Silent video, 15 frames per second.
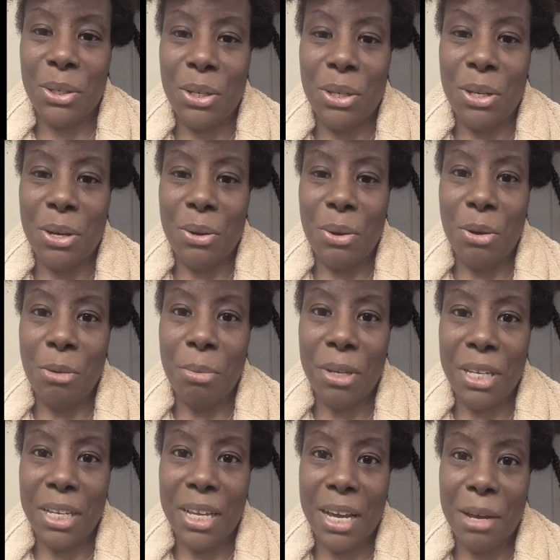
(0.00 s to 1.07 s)
you don't open
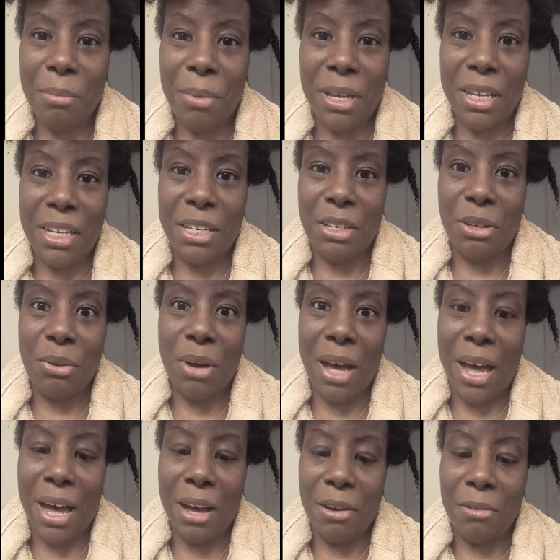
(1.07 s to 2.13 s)
it up and then you
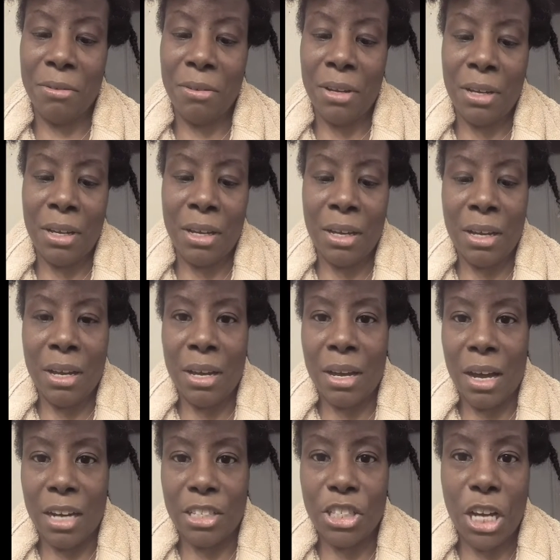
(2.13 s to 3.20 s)
have
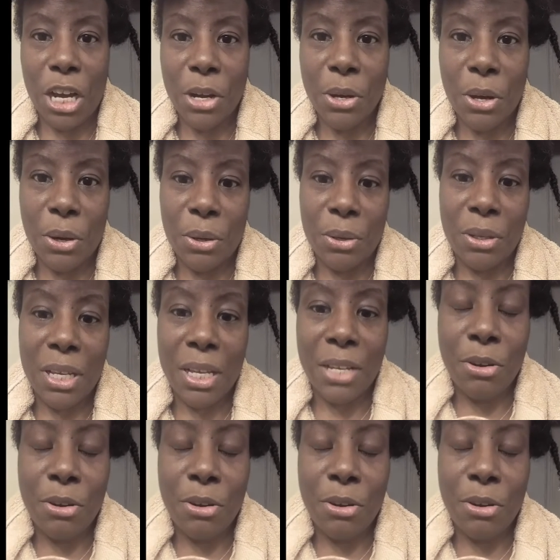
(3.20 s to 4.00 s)
a jungle.